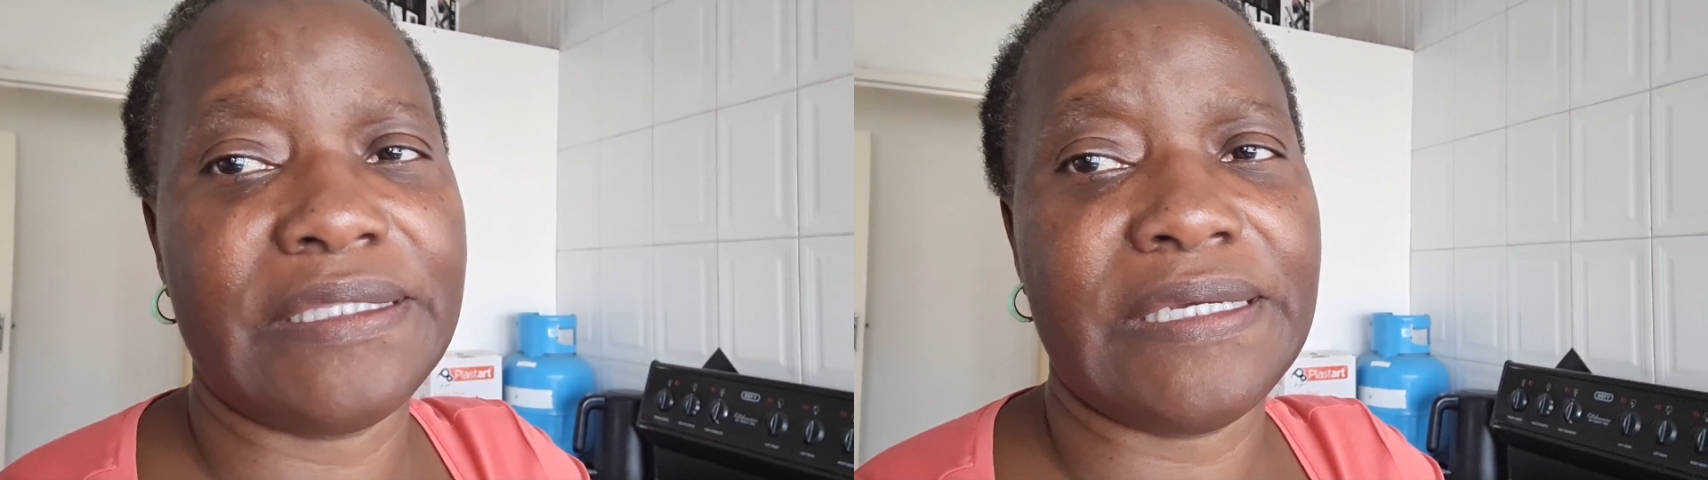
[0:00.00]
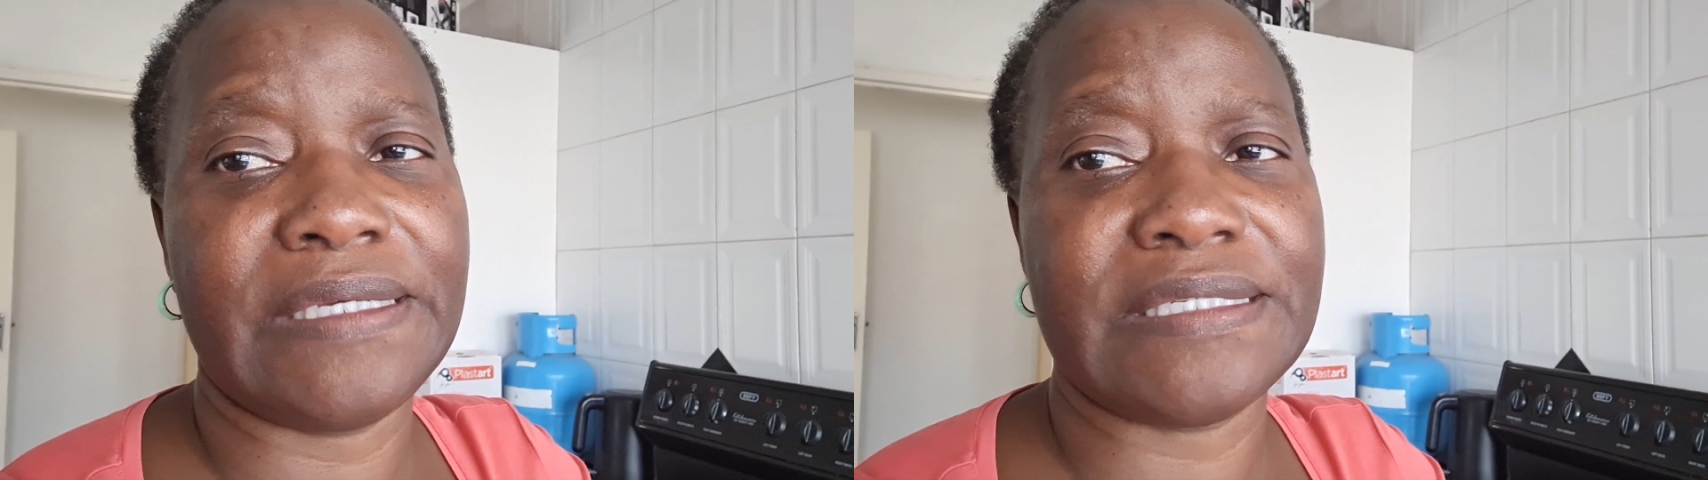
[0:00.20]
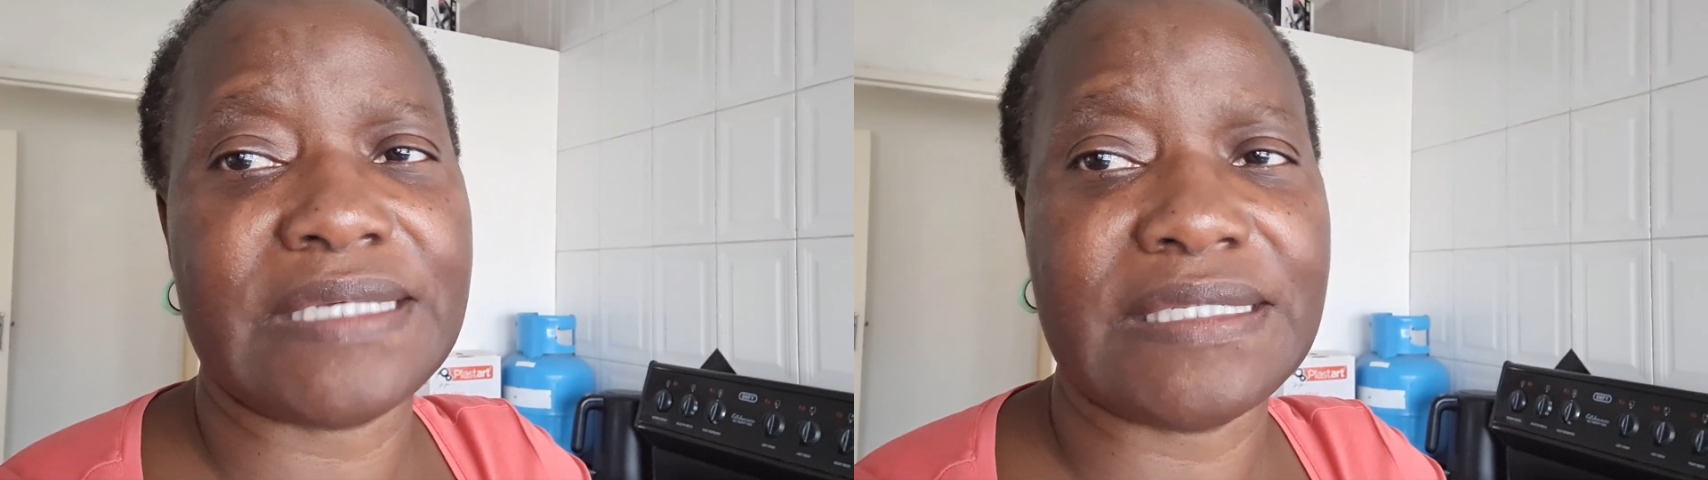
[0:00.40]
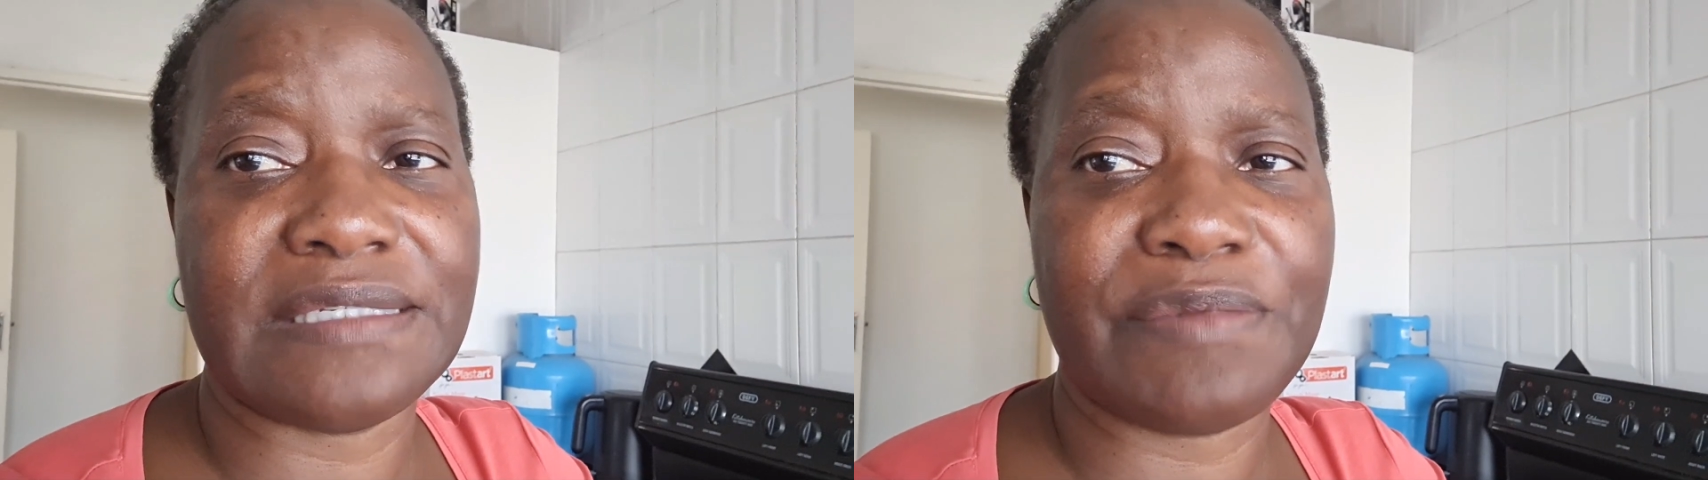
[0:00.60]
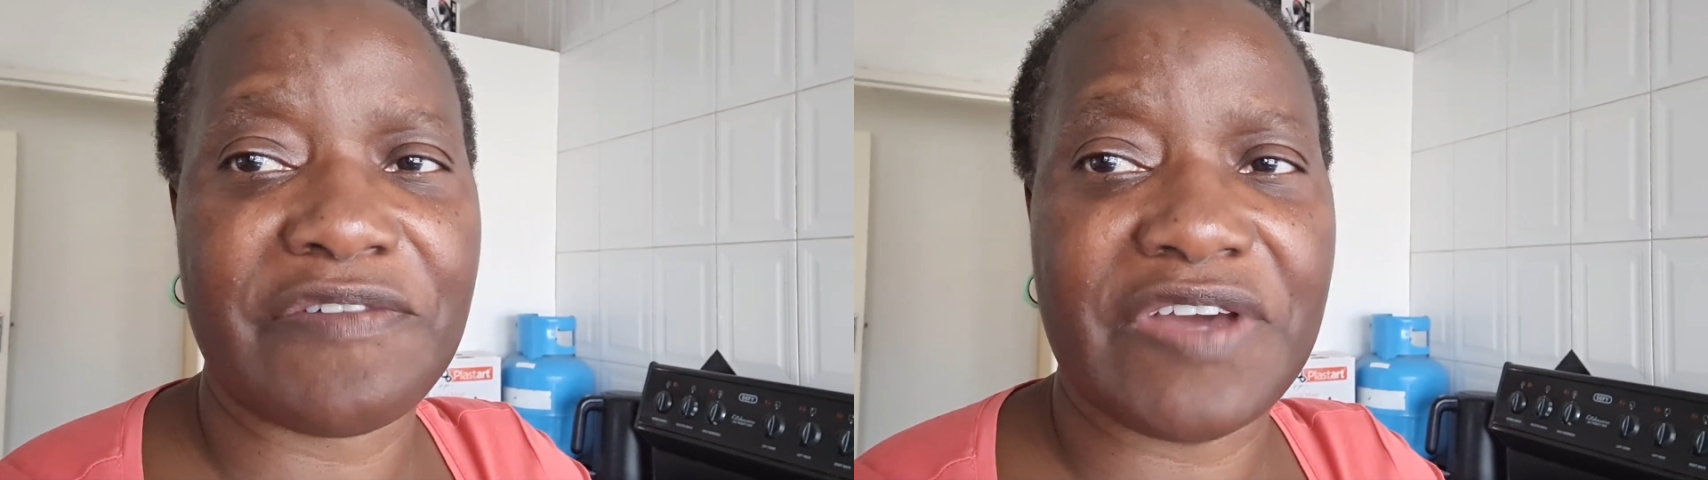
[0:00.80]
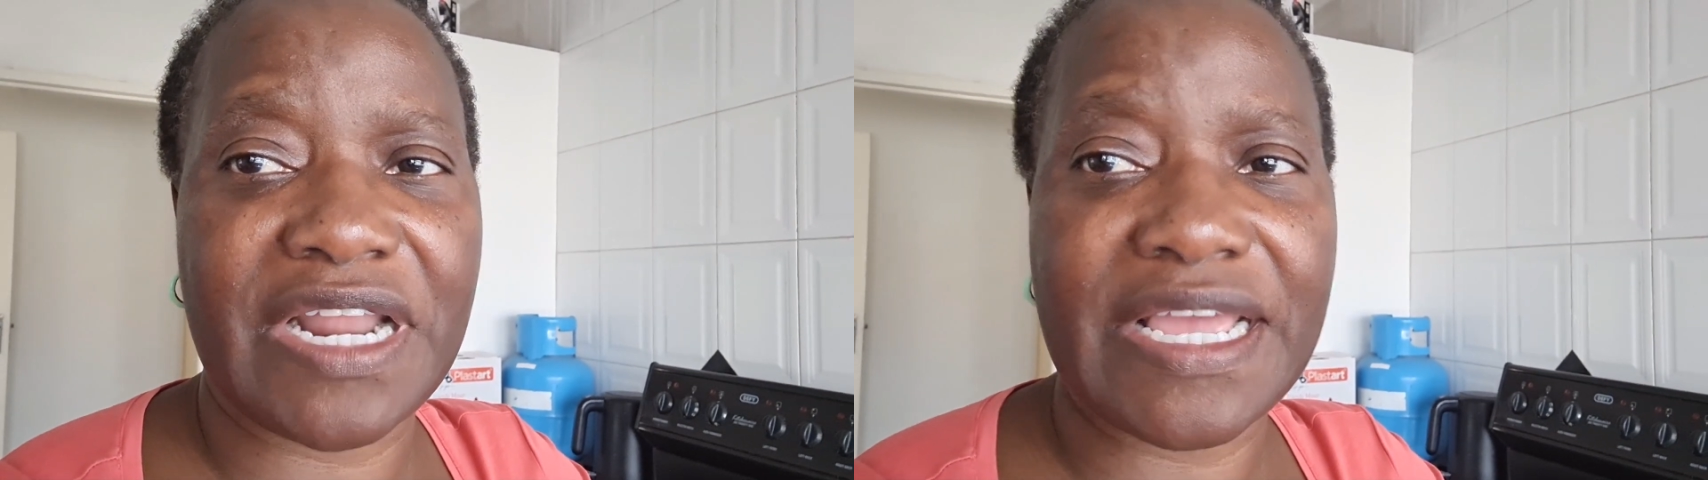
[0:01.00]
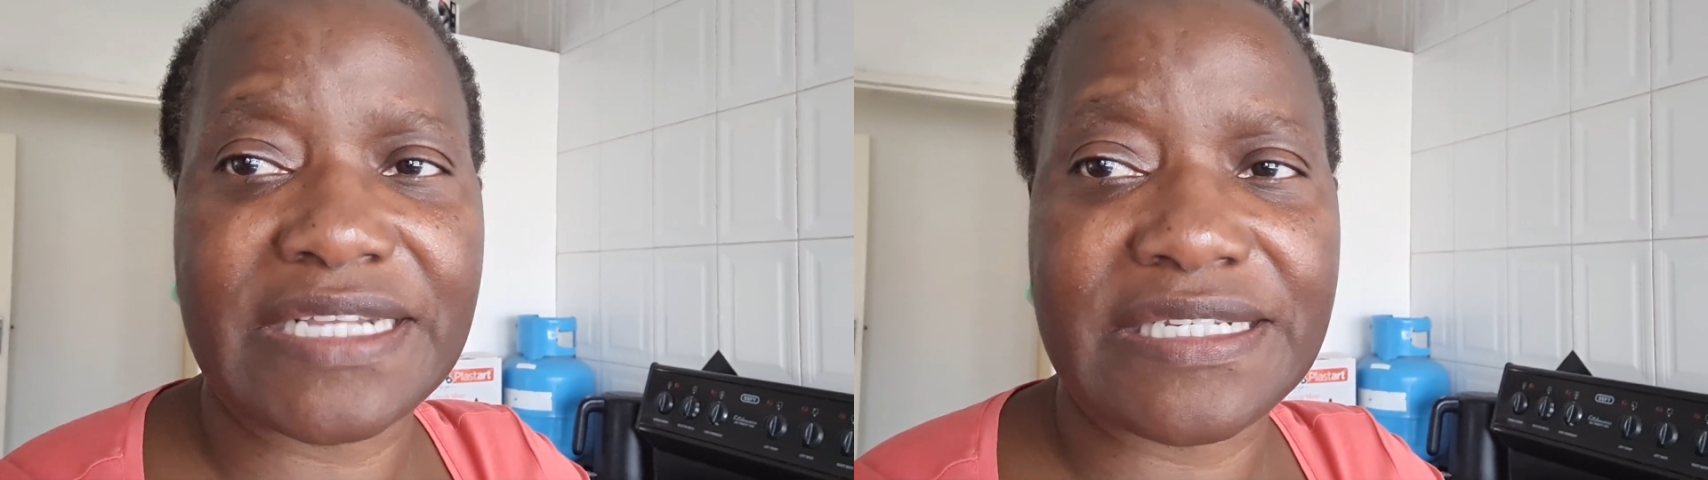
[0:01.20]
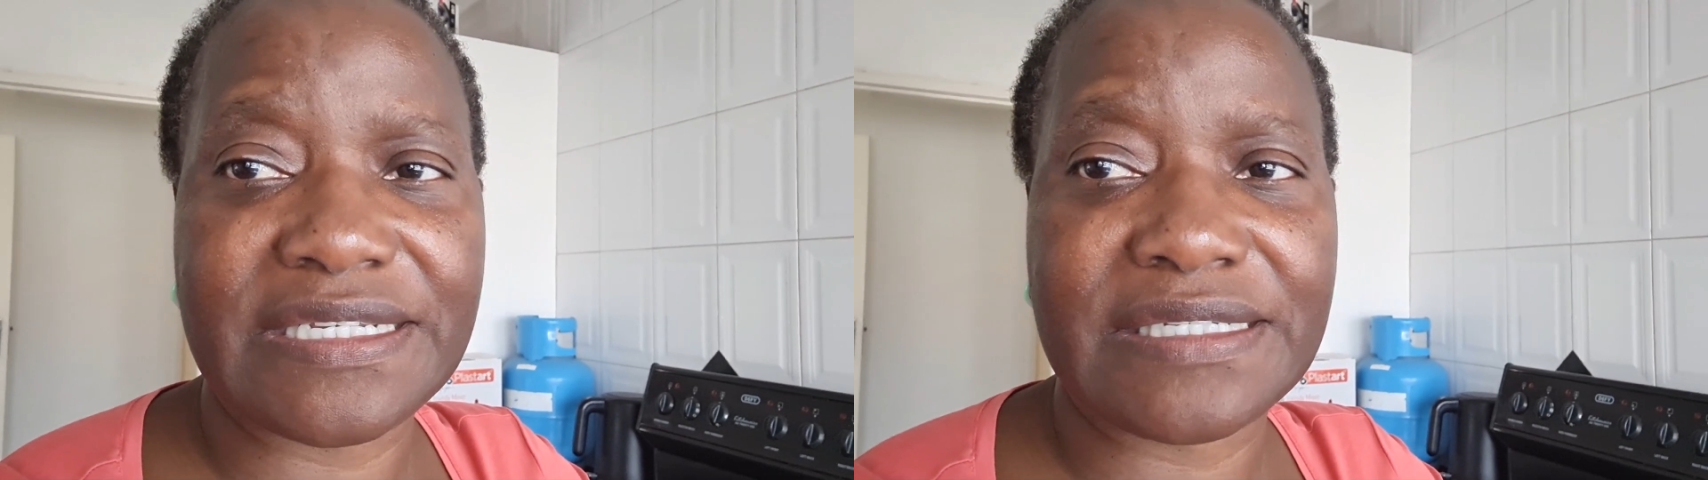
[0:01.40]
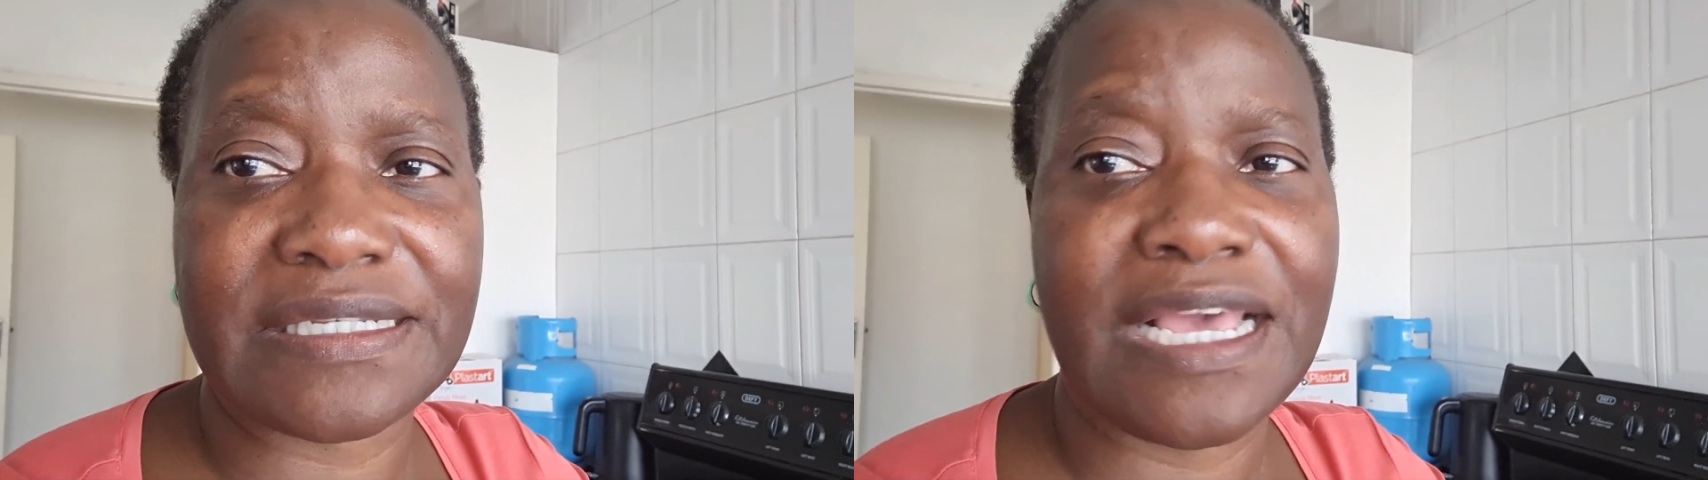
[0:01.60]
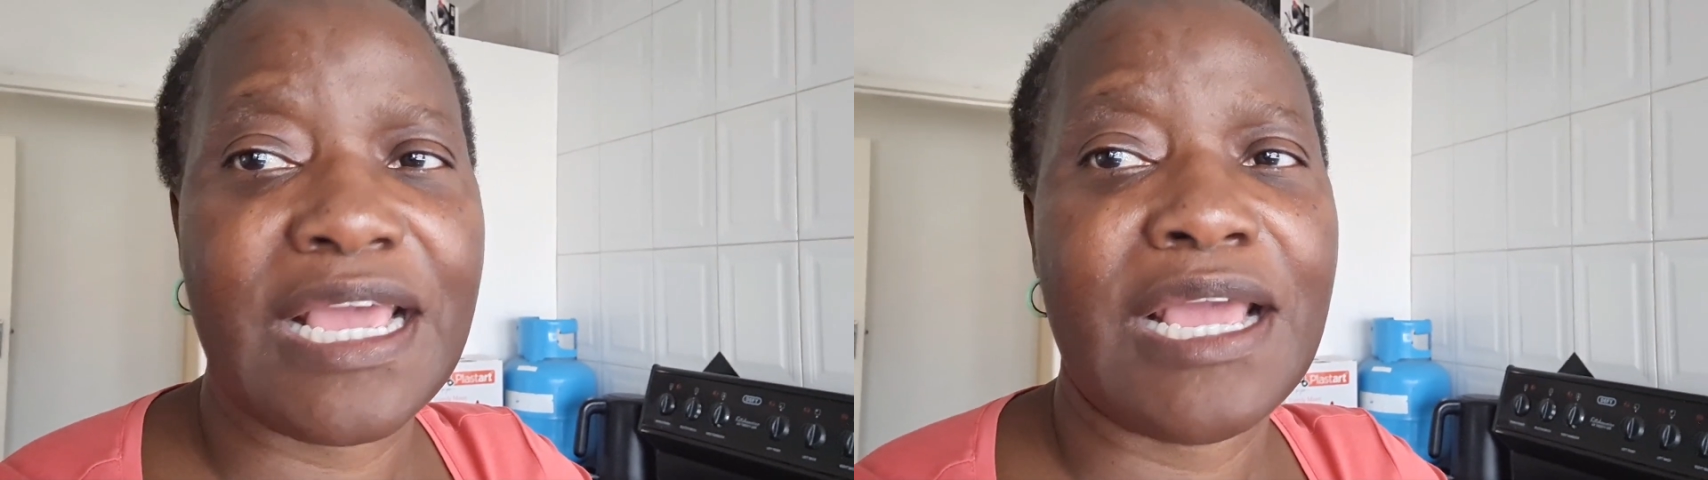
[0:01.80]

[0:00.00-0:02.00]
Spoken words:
the Zanzibar varieties.